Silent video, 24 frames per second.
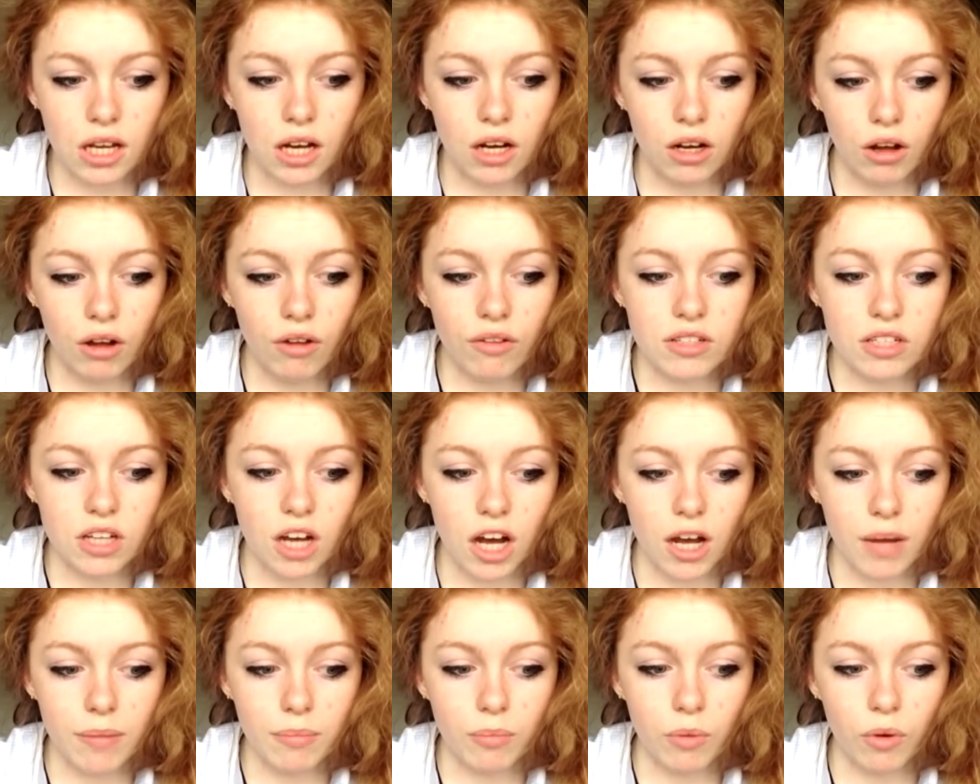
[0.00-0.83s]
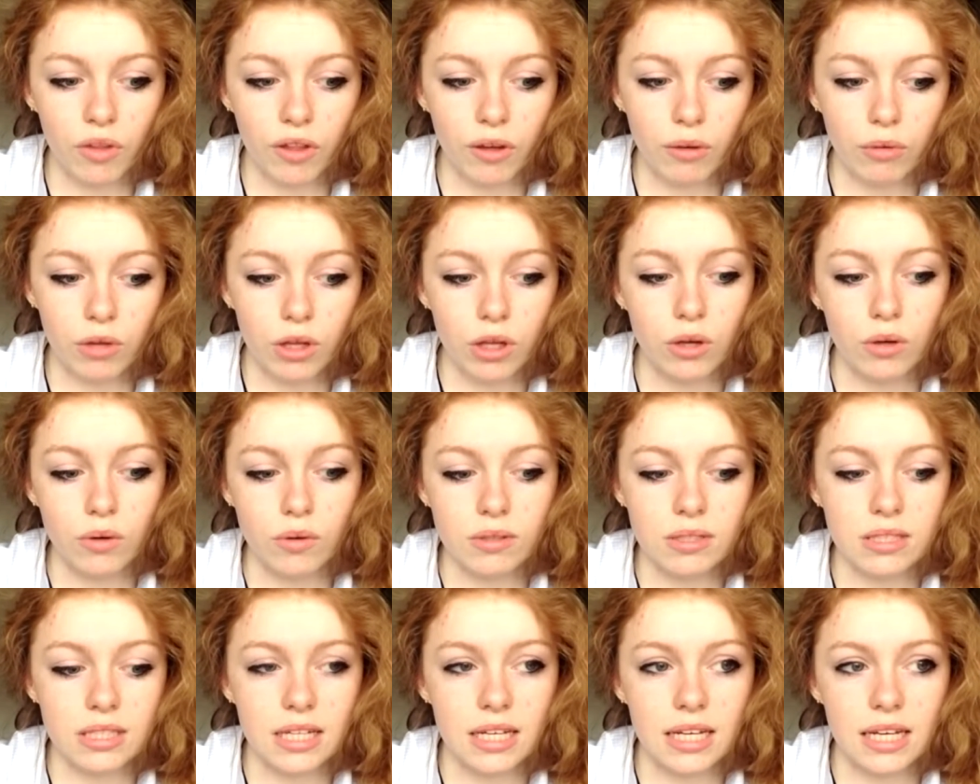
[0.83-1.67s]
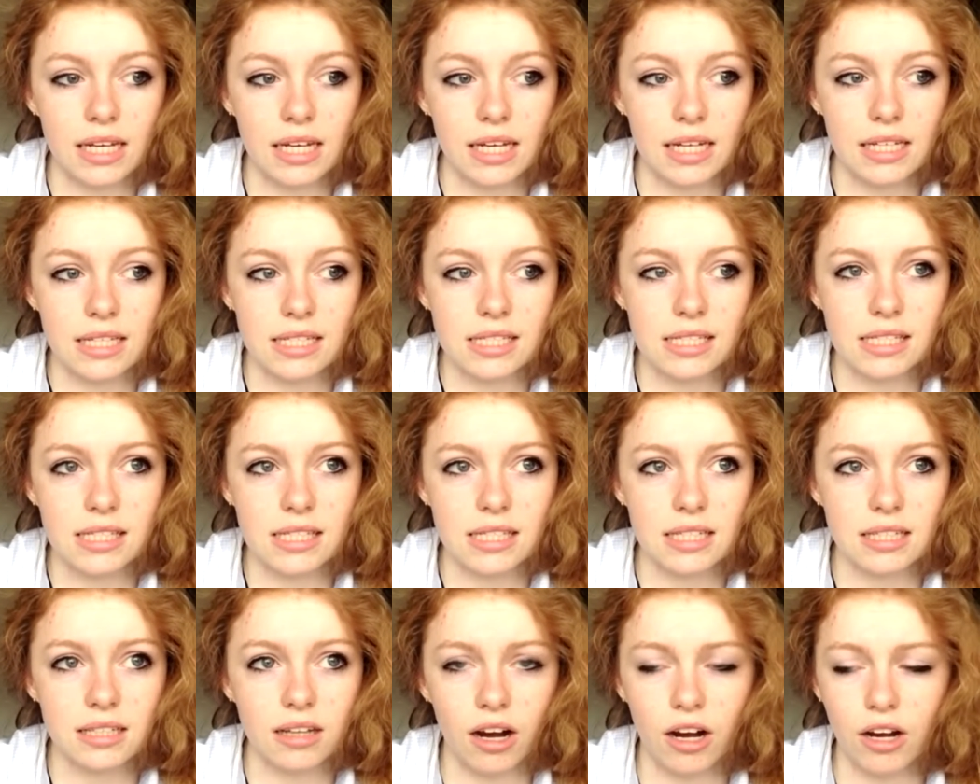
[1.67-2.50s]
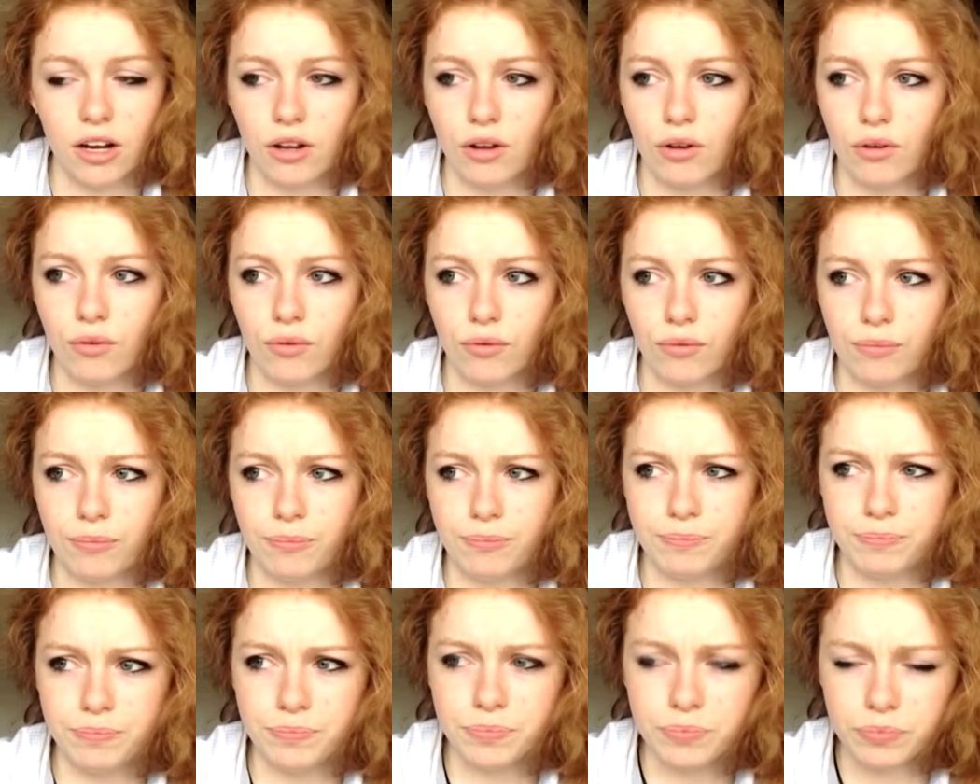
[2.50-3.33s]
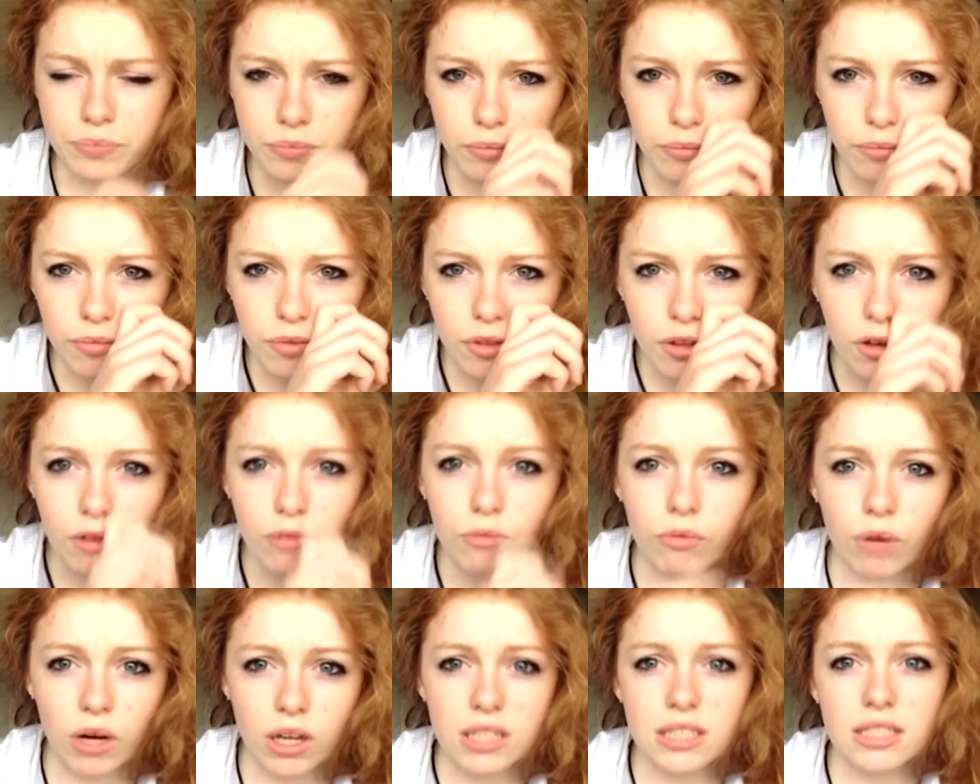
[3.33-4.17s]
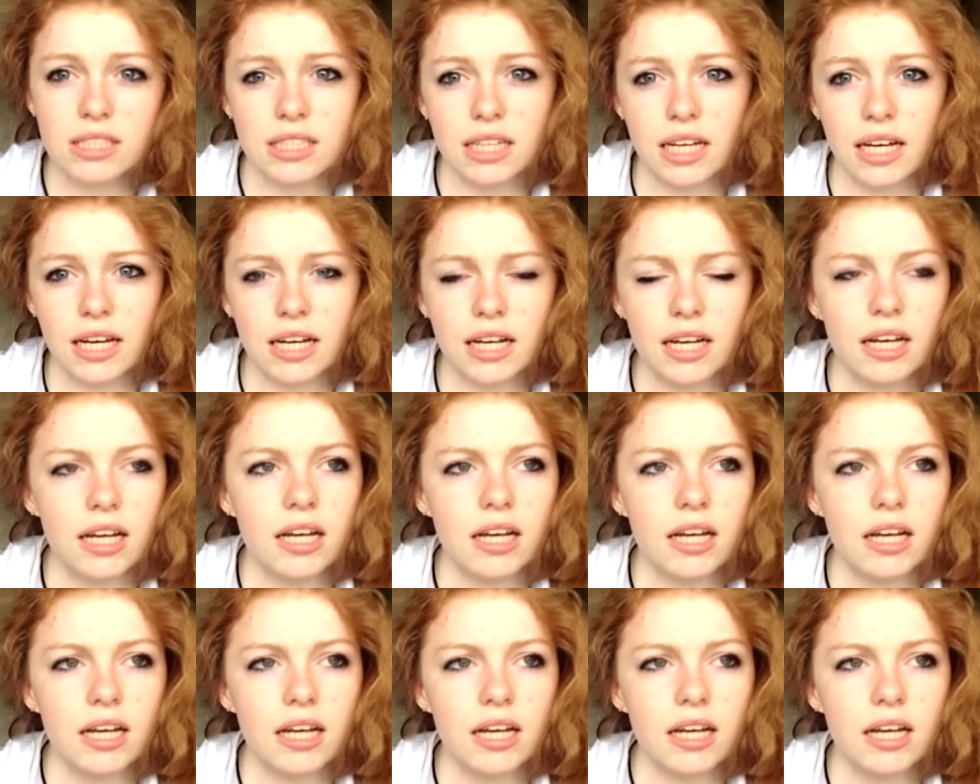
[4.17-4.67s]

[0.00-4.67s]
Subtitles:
a lot of the time what they'll use is this kind of rustic,